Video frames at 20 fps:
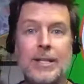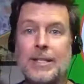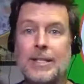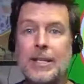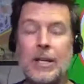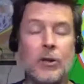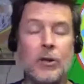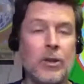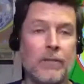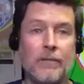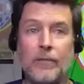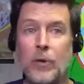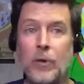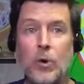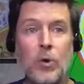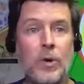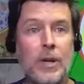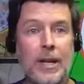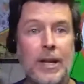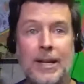the
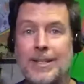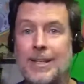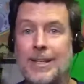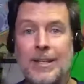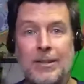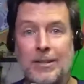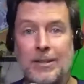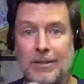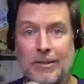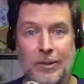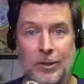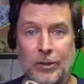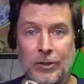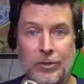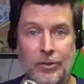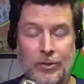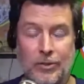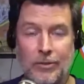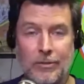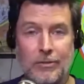food isn't
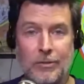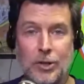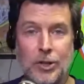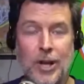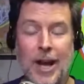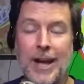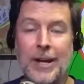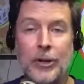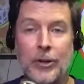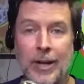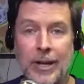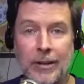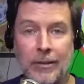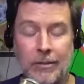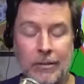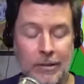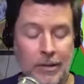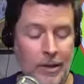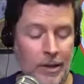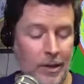earth-shattering,
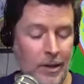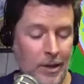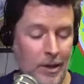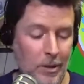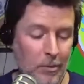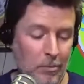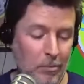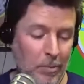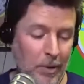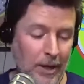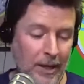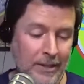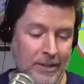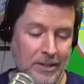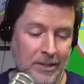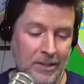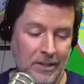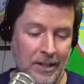but